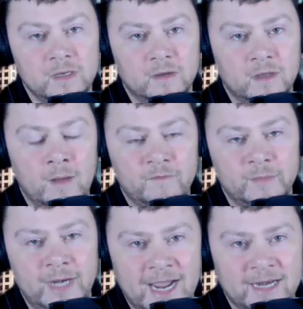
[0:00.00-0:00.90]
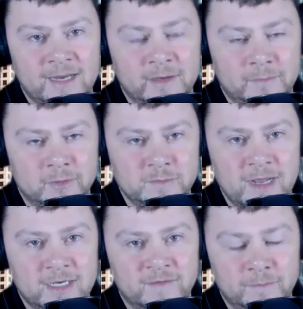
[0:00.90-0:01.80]
come from an academic
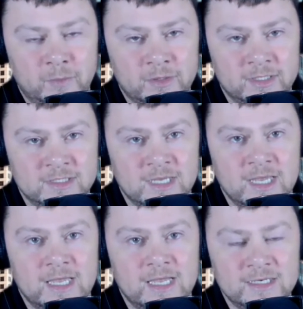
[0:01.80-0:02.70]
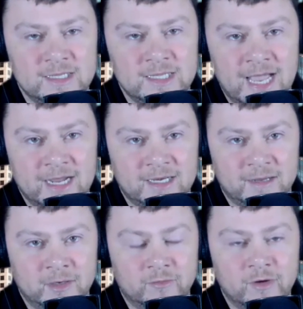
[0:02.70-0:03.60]
perspective and put this into the
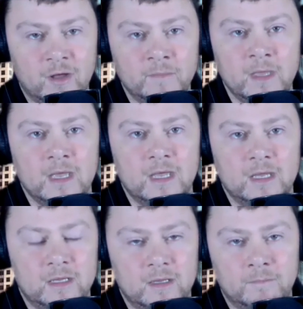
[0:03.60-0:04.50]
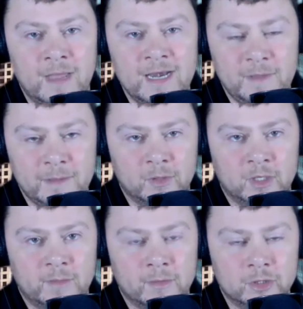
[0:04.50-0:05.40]
academic realm, many people are
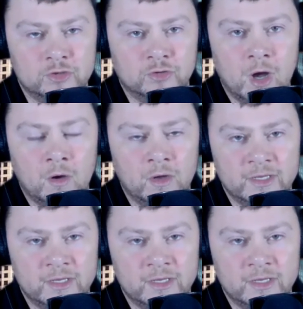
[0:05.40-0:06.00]
going to be able to draw on